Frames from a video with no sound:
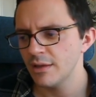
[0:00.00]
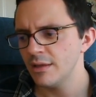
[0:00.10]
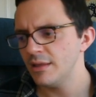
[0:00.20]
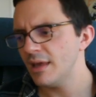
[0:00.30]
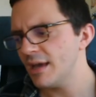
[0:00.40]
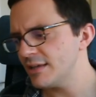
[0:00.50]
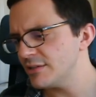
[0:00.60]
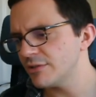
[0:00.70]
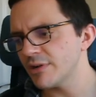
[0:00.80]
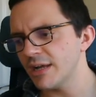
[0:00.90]
Yeah, so
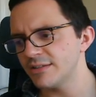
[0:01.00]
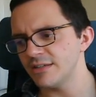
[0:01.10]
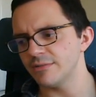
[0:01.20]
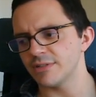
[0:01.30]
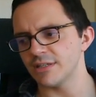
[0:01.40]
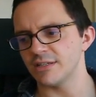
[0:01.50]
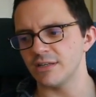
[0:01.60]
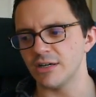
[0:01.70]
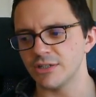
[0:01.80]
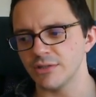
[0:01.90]
you create a sequence that is
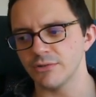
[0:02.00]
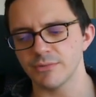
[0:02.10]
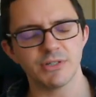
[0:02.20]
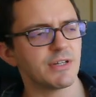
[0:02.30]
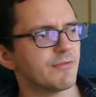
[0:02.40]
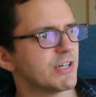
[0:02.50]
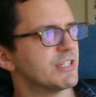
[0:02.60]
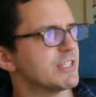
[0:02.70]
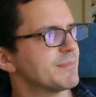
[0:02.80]
larger than yours, which converges,